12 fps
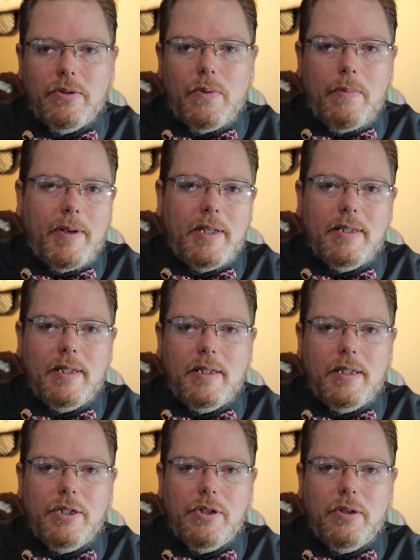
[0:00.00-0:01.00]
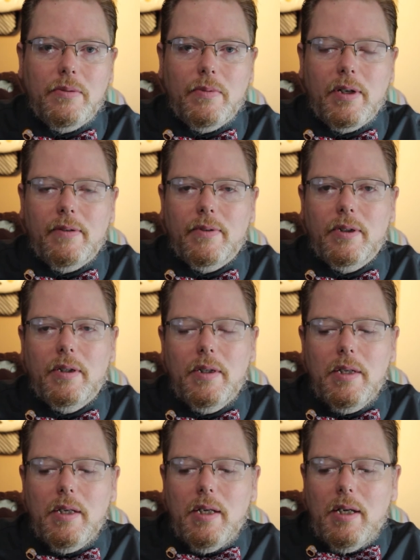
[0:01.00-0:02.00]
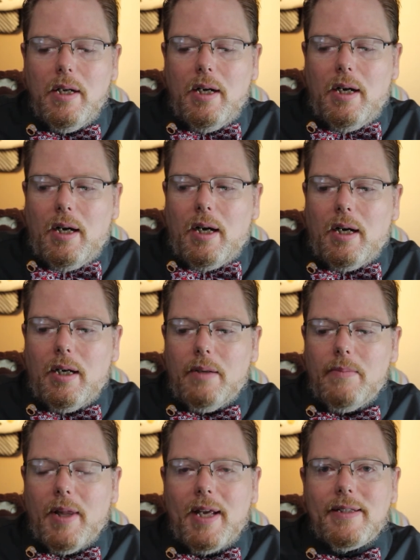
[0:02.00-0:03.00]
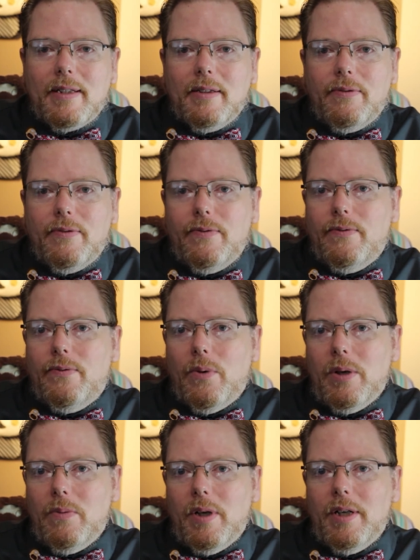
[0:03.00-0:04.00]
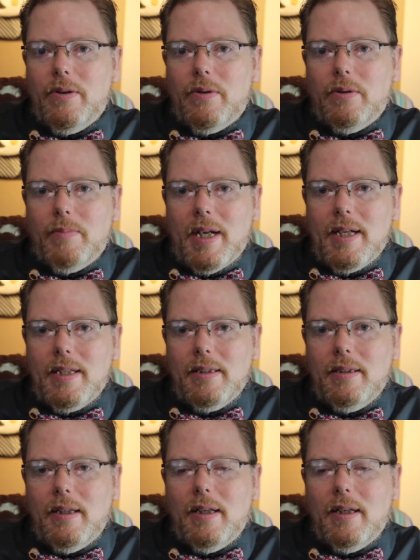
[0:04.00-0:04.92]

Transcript: or sweatpants and a t-shirt, whatever. As a 41-year-old man,